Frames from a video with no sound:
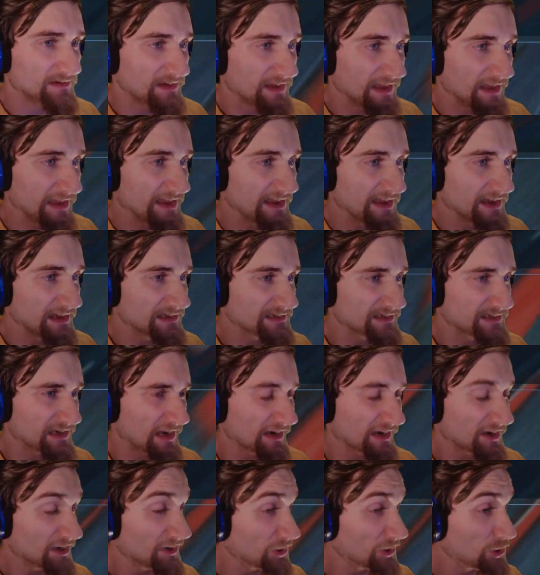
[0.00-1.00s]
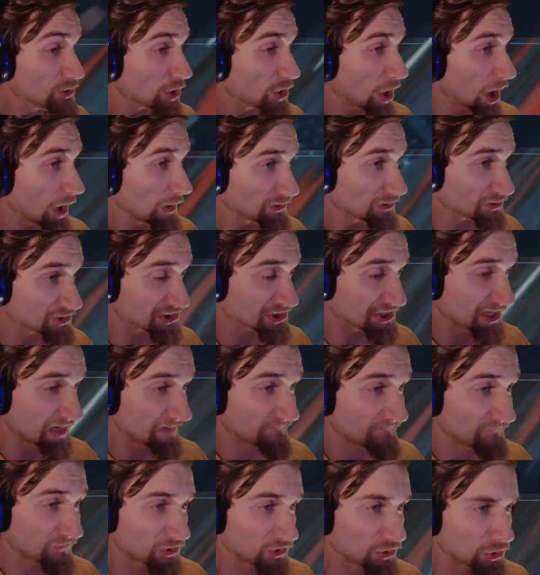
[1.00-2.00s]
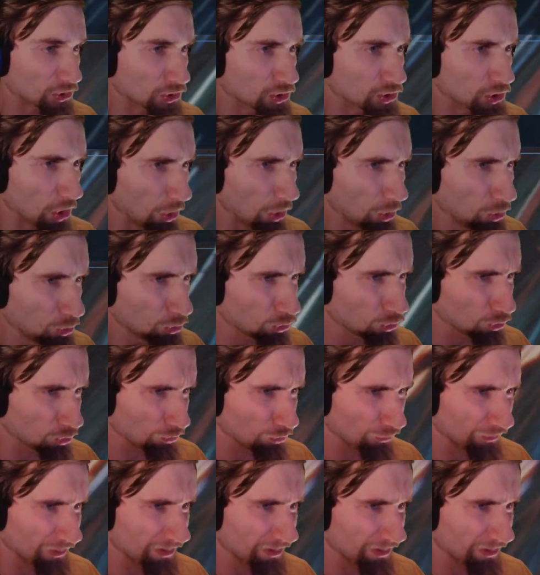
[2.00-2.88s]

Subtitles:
and I got a new color scheme for gold.